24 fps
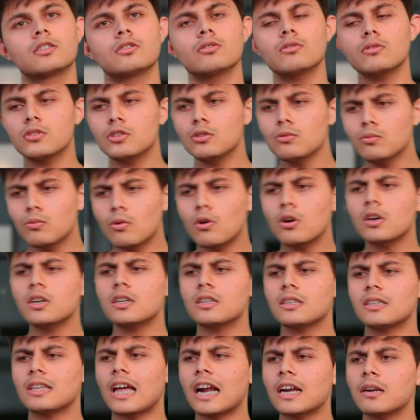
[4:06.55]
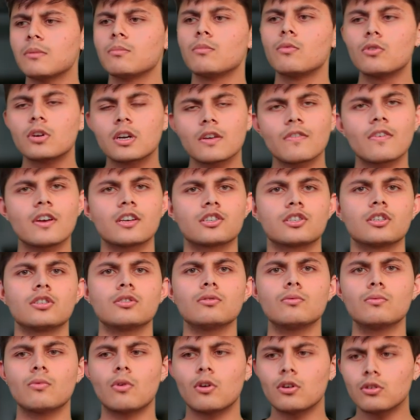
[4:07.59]
So you want that motivation.
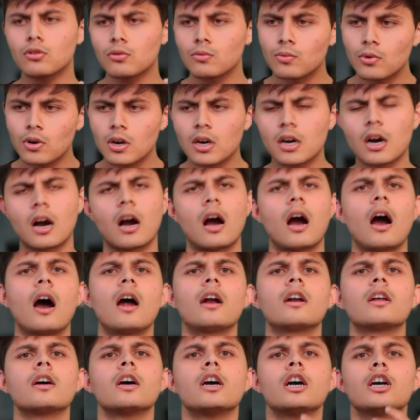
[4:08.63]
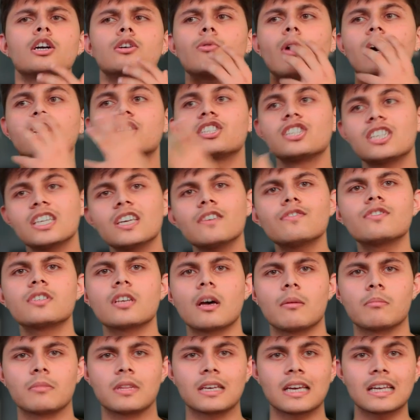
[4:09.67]
You want to work hard to achieve
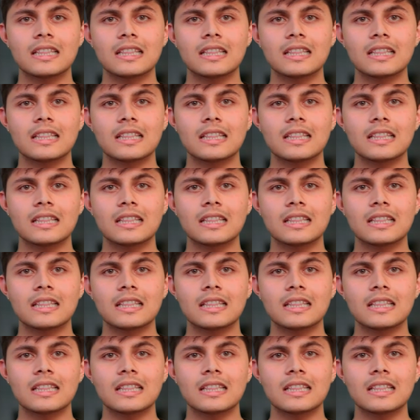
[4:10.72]
something.